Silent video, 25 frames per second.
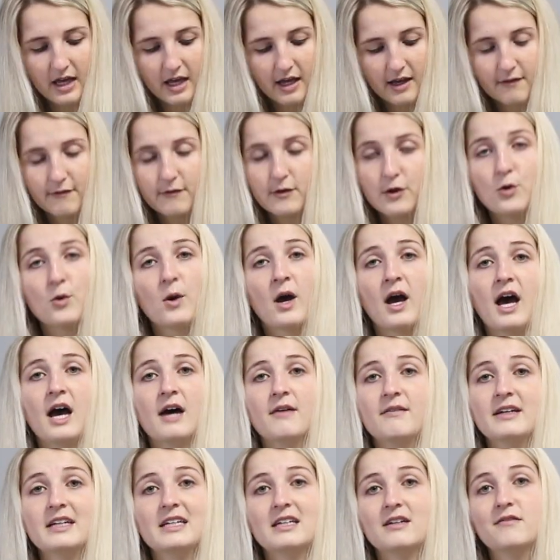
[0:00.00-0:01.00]
If you
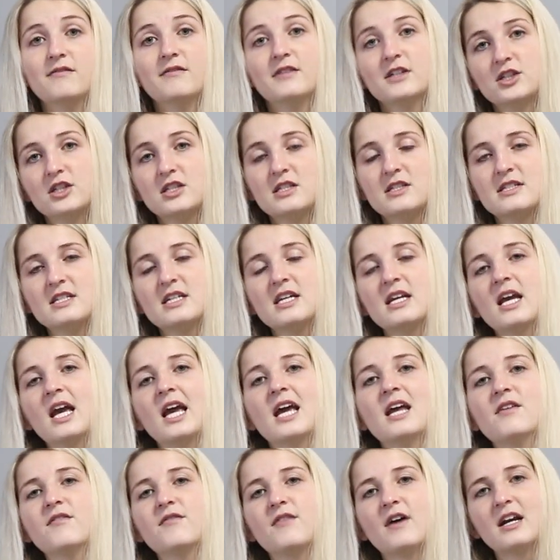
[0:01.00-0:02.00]
have a deficiency
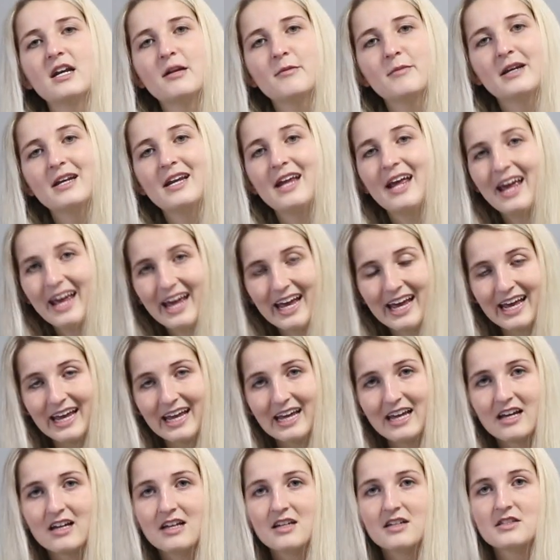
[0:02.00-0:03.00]
in vitamin
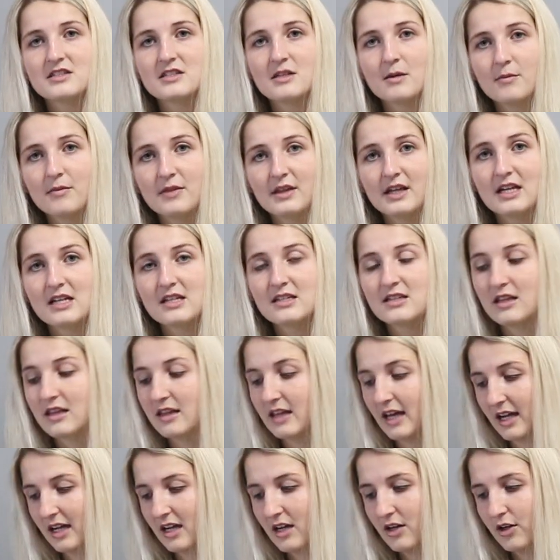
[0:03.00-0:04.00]
A, some things
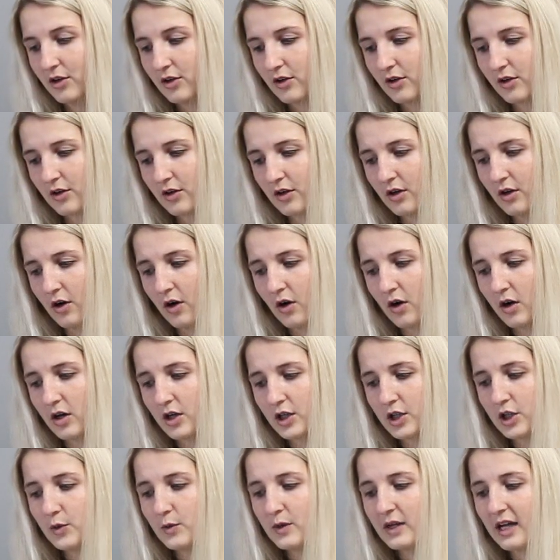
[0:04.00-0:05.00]
that can occur are
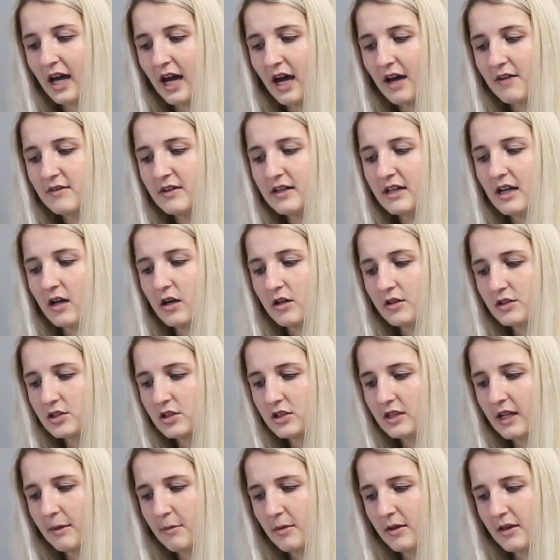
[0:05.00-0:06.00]
you would have an
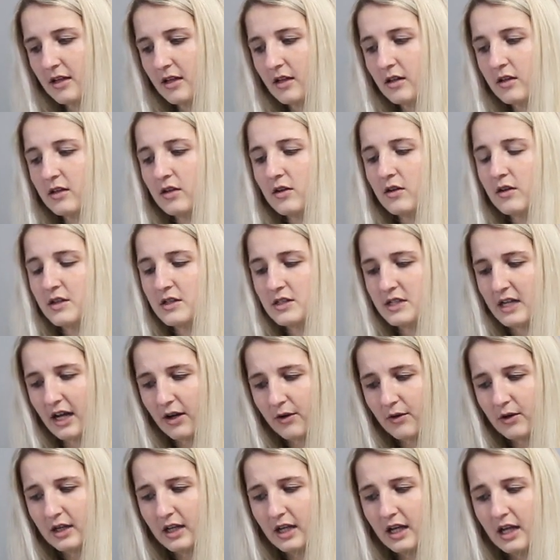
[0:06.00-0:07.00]
altered epithelial
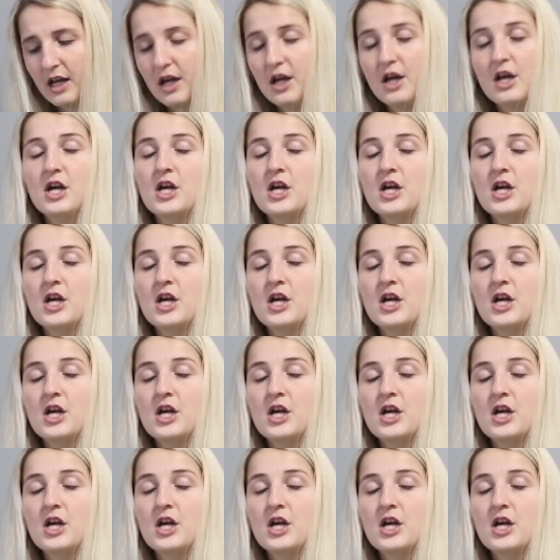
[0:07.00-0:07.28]
integrity,